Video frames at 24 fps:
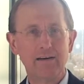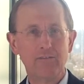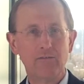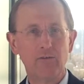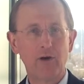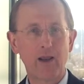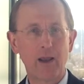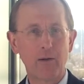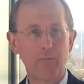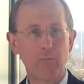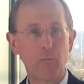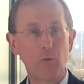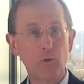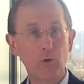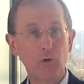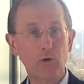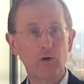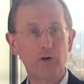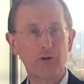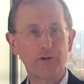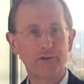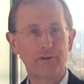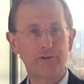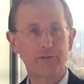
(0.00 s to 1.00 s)
will get more
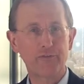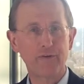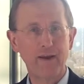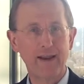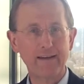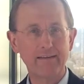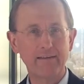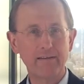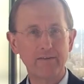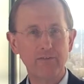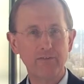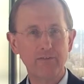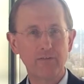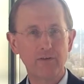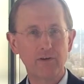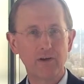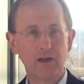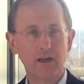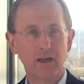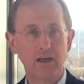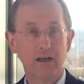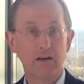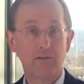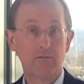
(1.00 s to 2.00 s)
cost effective,
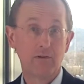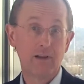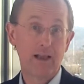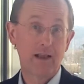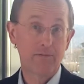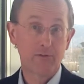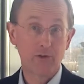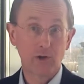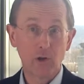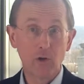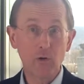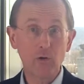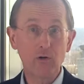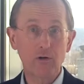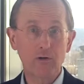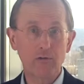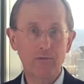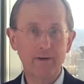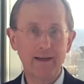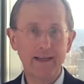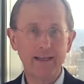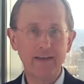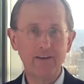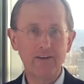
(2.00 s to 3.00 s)
will have a longer
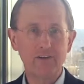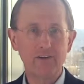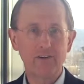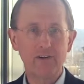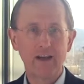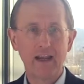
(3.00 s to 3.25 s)
range,